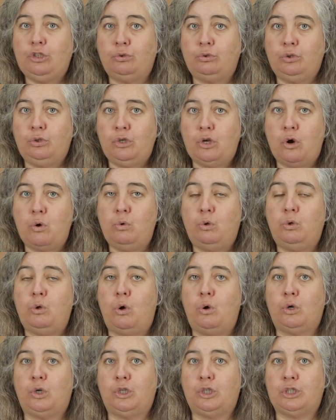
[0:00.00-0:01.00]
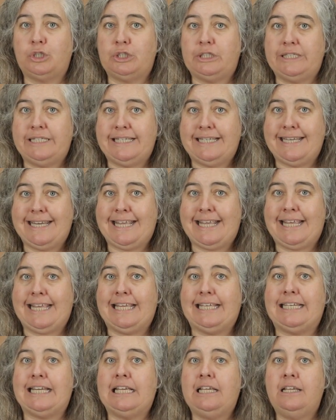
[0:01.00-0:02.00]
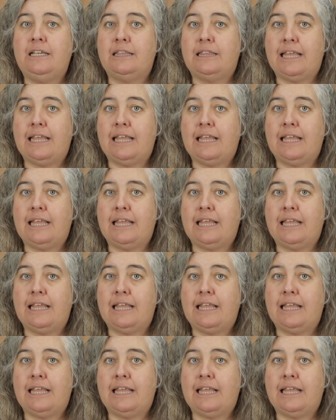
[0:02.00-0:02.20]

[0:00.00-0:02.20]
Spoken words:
you'll no longer need